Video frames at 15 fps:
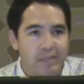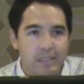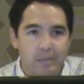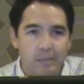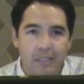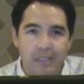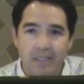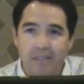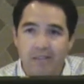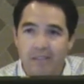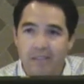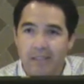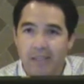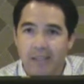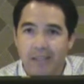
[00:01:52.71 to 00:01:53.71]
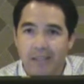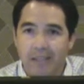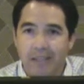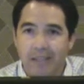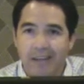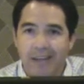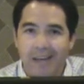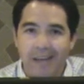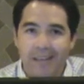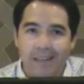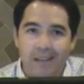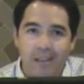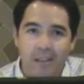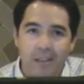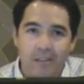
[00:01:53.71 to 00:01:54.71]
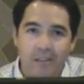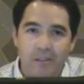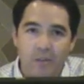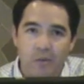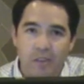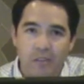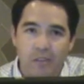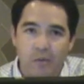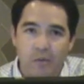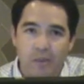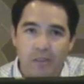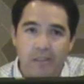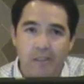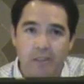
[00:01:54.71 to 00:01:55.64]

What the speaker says: that's basically saying at that concentration range,